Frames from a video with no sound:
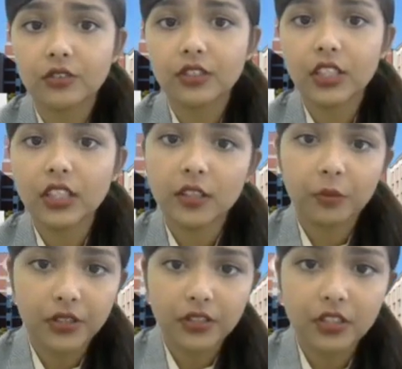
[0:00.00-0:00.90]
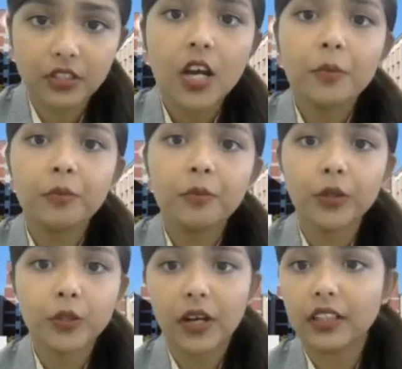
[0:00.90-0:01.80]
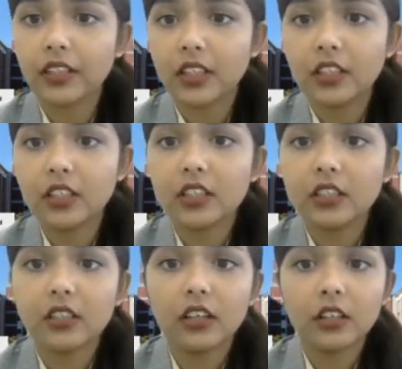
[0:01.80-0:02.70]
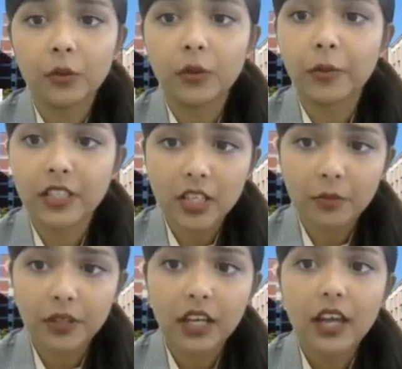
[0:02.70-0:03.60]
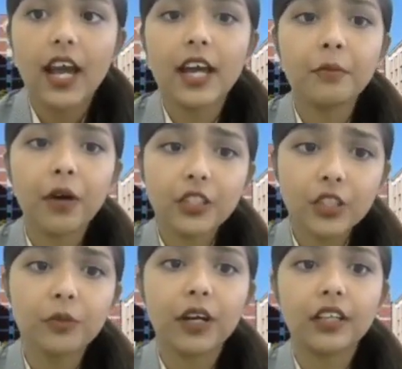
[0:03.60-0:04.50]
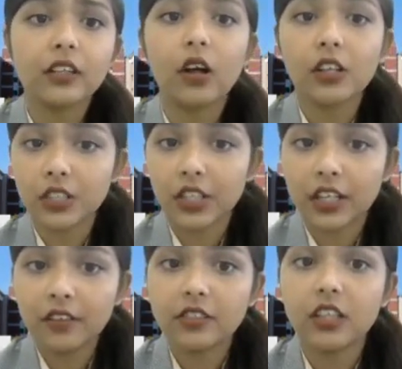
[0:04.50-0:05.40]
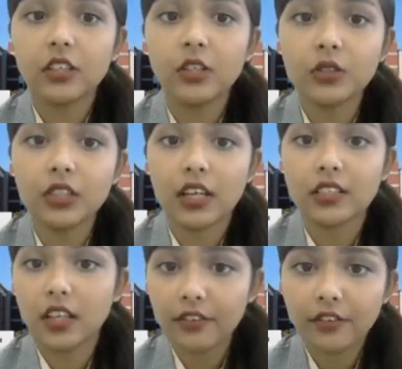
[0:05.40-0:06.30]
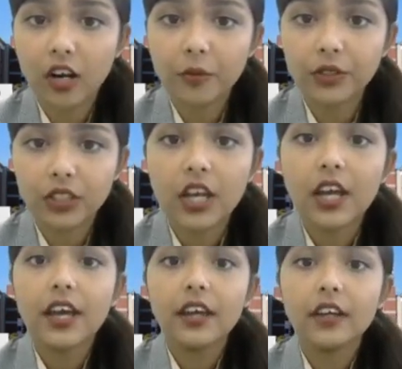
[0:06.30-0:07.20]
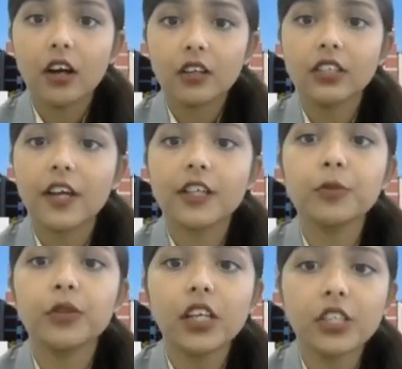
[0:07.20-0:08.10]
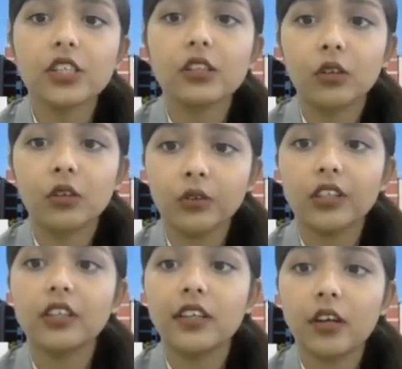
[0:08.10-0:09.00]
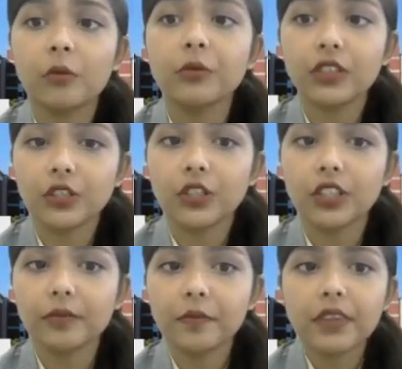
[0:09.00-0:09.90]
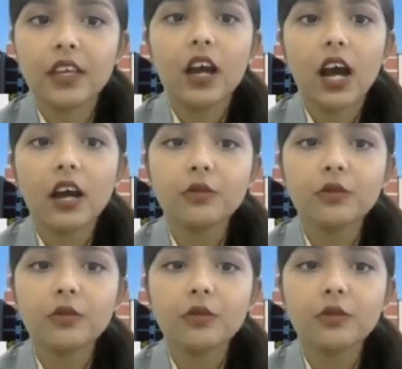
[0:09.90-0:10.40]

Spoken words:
of stagnant business posed by the global pandemic, and masterminded alternatives that utilize F-commerce, causing exponential growth in the e-commerce sector. How